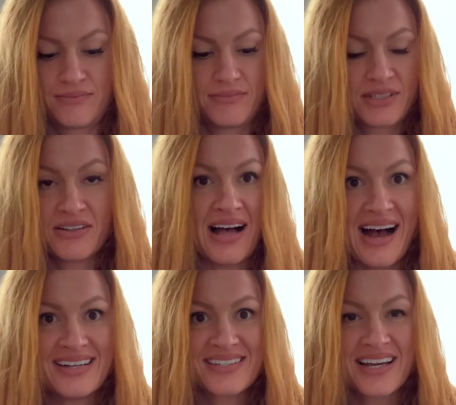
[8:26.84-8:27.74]

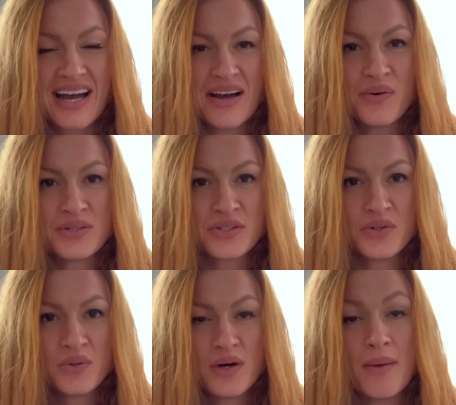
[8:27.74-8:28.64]
class. Like I always
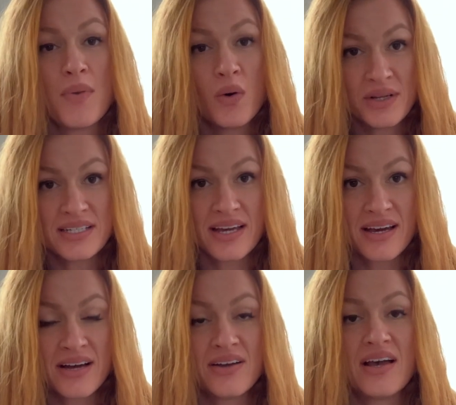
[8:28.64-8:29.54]
do a
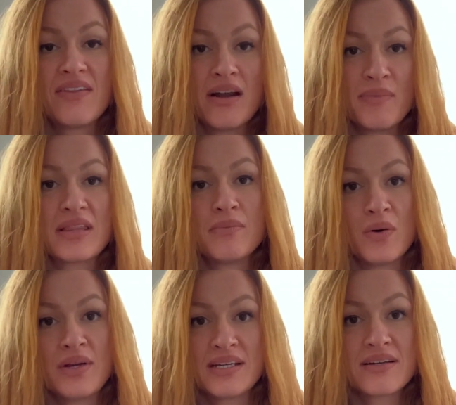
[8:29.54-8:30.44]
ponytail and then I'll make the
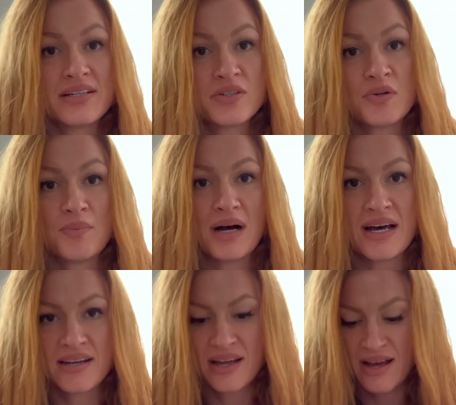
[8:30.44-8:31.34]
ponytail into a bun.